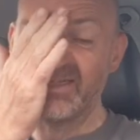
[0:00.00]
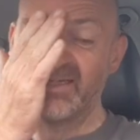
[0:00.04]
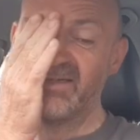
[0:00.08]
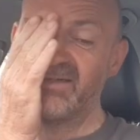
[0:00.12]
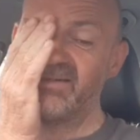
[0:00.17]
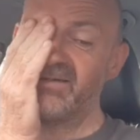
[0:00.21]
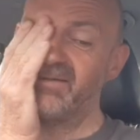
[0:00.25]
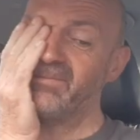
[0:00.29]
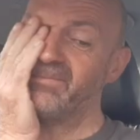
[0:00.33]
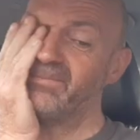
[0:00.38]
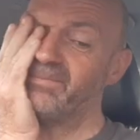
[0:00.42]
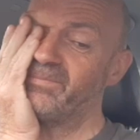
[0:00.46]

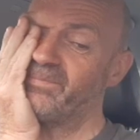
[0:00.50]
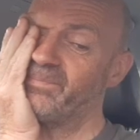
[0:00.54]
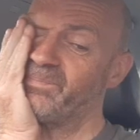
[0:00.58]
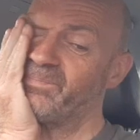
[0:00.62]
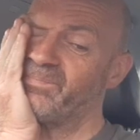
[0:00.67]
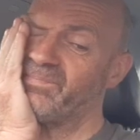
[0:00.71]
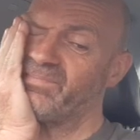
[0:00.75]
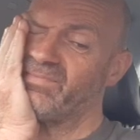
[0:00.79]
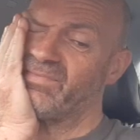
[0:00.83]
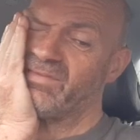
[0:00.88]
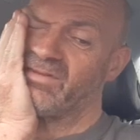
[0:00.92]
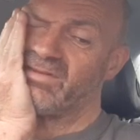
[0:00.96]
But
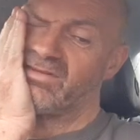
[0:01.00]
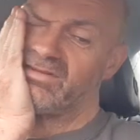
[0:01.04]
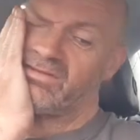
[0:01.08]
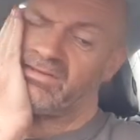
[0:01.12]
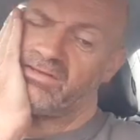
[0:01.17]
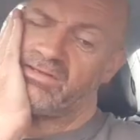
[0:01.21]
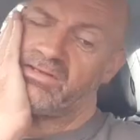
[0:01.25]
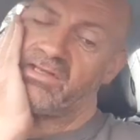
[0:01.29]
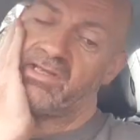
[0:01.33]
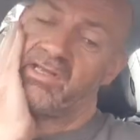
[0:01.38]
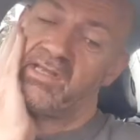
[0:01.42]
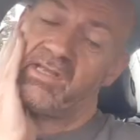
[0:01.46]

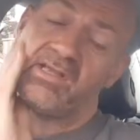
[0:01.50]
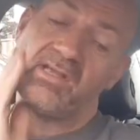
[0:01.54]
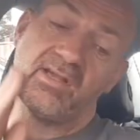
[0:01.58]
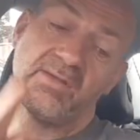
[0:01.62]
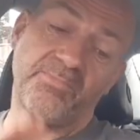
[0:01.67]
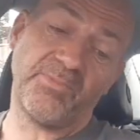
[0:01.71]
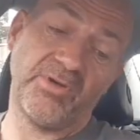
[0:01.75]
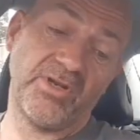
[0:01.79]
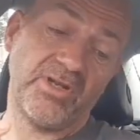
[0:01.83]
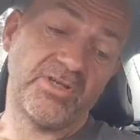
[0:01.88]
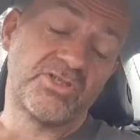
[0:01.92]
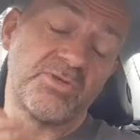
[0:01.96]

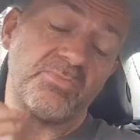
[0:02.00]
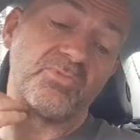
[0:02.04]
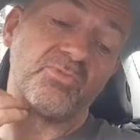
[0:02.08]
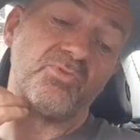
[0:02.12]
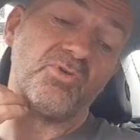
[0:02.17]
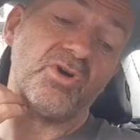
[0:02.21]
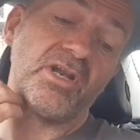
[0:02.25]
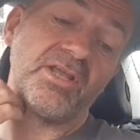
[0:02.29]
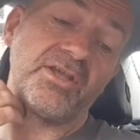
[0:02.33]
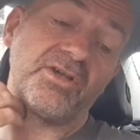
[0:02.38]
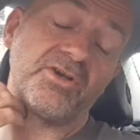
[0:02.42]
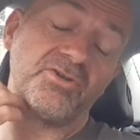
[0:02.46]
there's some
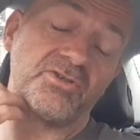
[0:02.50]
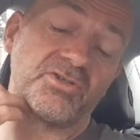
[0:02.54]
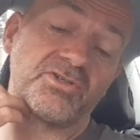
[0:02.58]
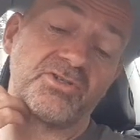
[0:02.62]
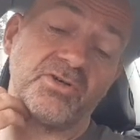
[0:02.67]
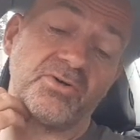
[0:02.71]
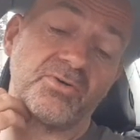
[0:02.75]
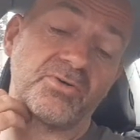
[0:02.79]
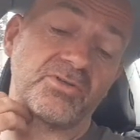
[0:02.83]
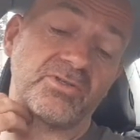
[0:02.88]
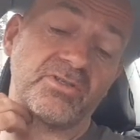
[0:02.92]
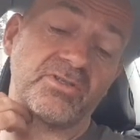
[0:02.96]
really good
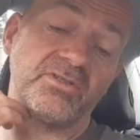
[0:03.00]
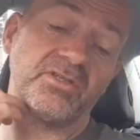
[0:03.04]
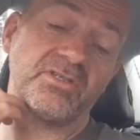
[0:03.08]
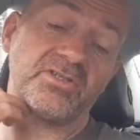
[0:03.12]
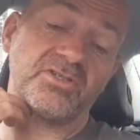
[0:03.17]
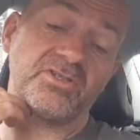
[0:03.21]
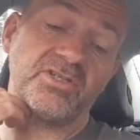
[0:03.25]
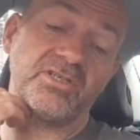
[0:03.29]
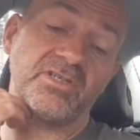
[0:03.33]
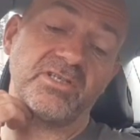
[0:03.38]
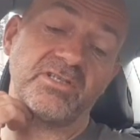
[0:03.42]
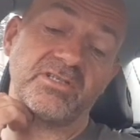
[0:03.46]
songs in
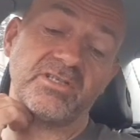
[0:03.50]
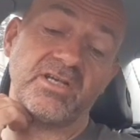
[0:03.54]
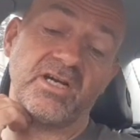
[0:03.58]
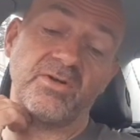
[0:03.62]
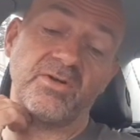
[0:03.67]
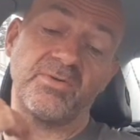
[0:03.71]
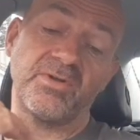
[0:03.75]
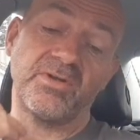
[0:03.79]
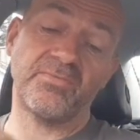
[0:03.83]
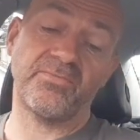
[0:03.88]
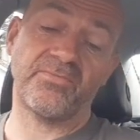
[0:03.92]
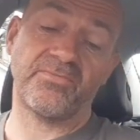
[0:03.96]
this year.
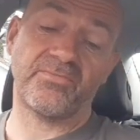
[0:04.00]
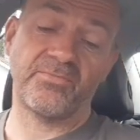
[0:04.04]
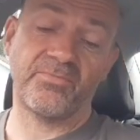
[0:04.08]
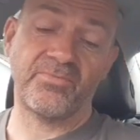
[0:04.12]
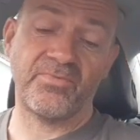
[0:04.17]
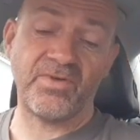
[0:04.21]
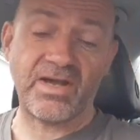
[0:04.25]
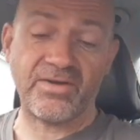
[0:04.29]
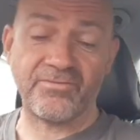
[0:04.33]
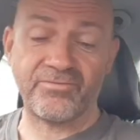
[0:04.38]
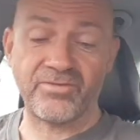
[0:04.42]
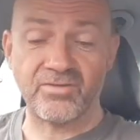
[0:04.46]
So
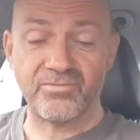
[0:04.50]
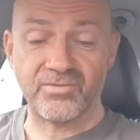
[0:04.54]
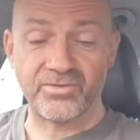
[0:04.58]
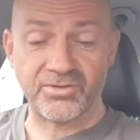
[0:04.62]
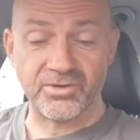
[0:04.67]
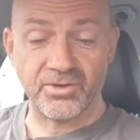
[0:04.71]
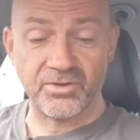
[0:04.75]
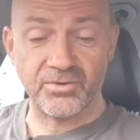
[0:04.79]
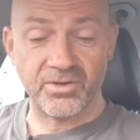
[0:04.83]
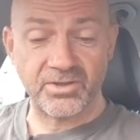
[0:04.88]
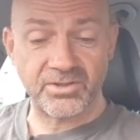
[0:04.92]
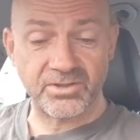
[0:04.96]
without further
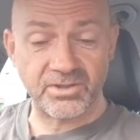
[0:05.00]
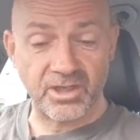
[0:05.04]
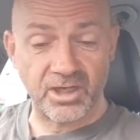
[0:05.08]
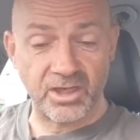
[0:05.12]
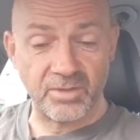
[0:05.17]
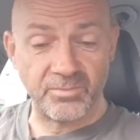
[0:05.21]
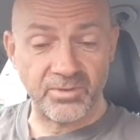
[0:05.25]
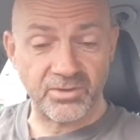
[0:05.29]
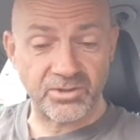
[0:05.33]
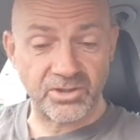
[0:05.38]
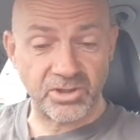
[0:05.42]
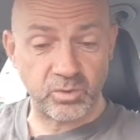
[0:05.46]
ado, let's go
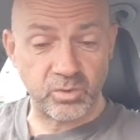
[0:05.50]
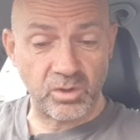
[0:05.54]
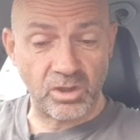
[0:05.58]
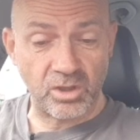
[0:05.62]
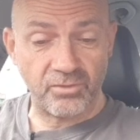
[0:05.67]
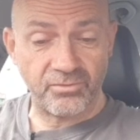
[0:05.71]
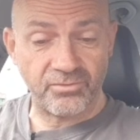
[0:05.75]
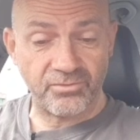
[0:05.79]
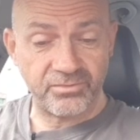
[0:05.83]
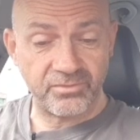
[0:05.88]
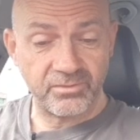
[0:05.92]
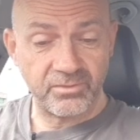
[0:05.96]
my
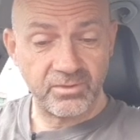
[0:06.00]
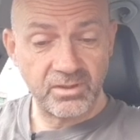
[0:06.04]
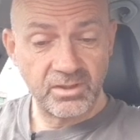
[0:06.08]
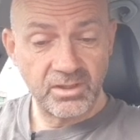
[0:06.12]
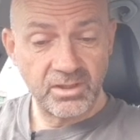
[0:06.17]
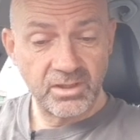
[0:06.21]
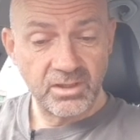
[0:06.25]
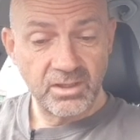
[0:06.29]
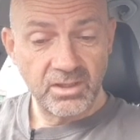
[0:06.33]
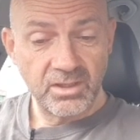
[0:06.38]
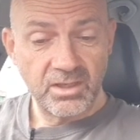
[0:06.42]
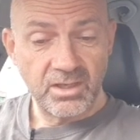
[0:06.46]
12th.
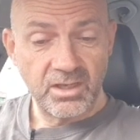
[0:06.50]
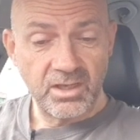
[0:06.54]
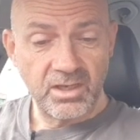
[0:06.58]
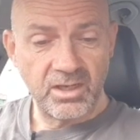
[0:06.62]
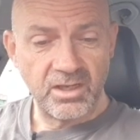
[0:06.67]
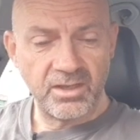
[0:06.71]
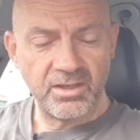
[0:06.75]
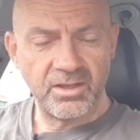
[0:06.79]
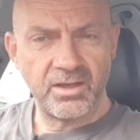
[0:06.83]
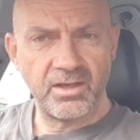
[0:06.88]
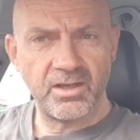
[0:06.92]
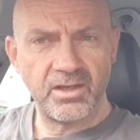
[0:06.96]

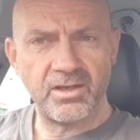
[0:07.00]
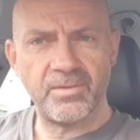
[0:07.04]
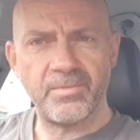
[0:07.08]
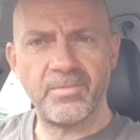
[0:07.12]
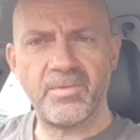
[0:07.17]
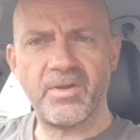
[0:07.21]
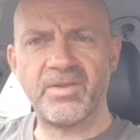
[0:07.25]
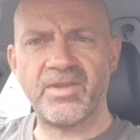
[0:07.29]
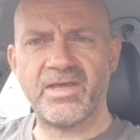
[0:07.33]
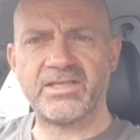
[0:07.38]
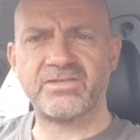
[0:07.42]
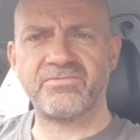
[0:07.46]

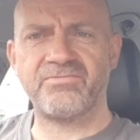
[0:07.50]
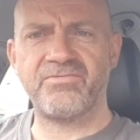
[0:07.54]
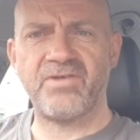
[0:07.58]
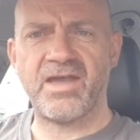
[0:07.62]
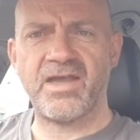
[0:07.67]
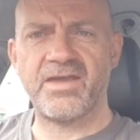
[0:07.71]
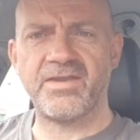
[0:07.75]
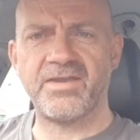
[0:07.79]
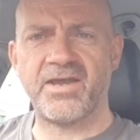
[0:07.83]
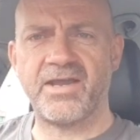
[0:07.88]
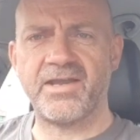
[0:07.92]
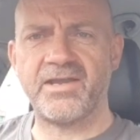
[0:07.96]
And that's
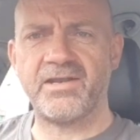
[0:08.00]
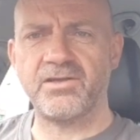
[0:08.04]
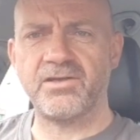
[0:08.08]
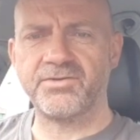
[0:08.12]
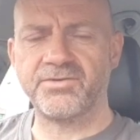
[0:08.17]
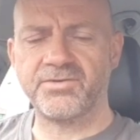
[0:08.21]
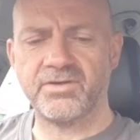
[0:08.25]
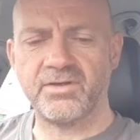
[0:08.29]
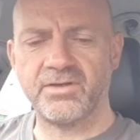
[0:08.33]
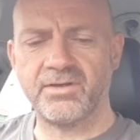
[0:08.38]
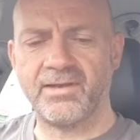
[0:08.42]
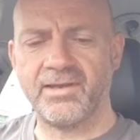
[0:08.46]
Van
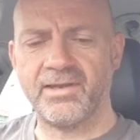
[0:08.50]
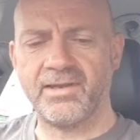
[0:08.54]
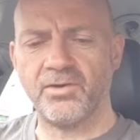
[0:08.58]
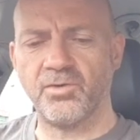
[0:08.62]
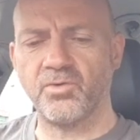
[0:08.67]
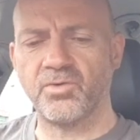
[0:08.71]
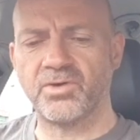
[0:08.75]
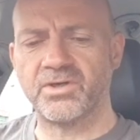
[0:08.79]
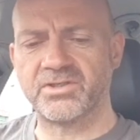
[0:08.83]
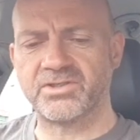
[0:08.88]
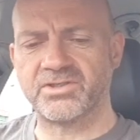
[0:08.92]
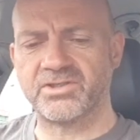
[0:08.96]
Halen and
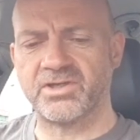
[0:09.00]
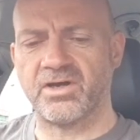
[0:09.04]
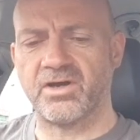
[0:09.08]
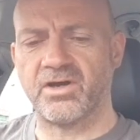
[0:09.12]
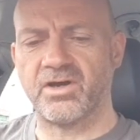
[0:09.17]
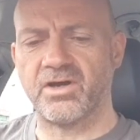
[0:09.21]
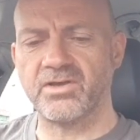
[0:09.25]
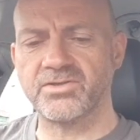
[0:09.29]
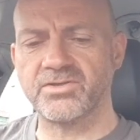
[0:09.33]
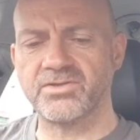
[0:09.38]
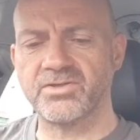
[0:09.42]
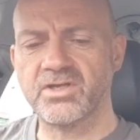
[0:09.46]
Little
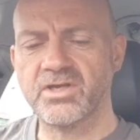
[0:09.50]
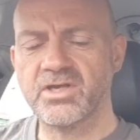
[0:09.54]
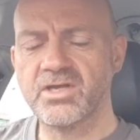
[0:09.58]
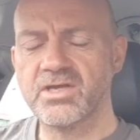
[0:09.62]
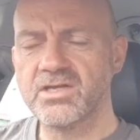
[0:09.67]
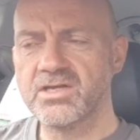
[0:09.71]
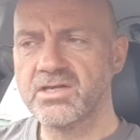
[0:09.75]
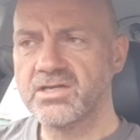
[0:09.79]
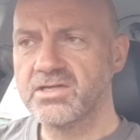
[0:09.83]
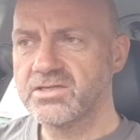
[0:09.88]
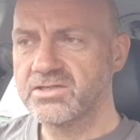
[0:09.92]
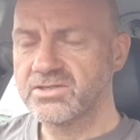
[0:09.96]
Guitars.
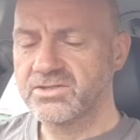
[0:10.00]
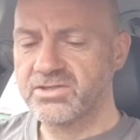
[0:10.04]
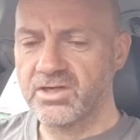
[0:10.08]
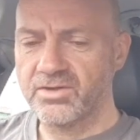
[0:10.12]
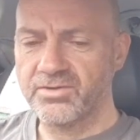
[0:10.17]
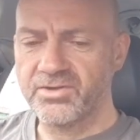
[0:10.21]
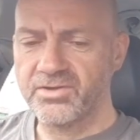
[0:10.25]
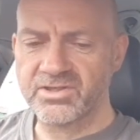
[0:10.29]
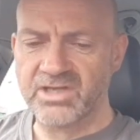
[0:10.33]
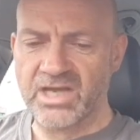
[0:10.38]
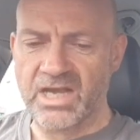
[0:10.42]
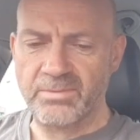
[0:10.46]

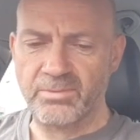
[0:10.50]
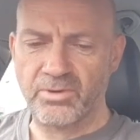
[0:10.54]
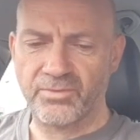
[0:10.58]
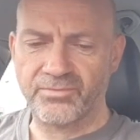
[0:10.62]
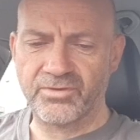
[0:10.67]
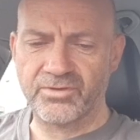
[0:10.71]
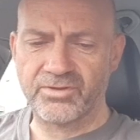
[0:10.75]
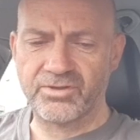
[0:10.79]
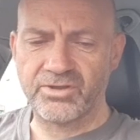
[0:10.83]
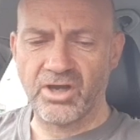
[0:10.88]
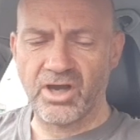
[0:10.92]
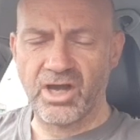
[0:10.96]
So this came off
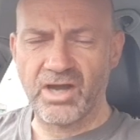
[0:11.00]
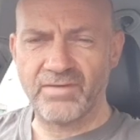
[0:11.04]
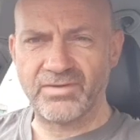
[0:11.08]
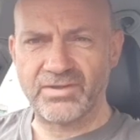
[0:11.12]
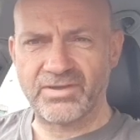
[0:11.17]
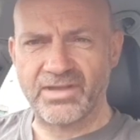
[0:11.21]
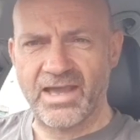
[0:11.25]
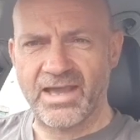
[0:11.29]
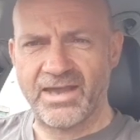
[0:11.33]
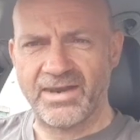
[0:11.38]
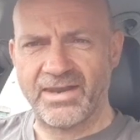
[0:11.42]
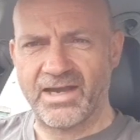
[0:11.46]
the Diver
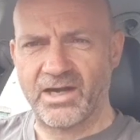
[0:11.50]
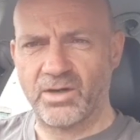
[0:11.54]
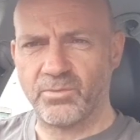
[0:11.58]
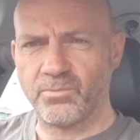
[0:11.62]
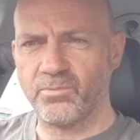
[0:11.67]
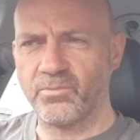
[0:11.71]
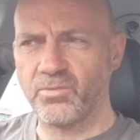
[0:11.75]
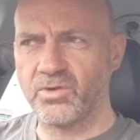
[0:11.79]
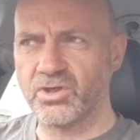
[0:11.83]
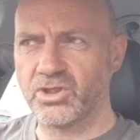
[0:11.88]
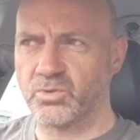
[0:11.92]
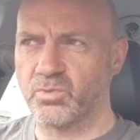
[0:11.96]
Down
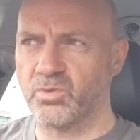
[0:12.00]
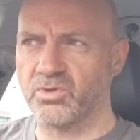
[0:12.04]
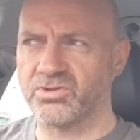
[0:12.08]
album, which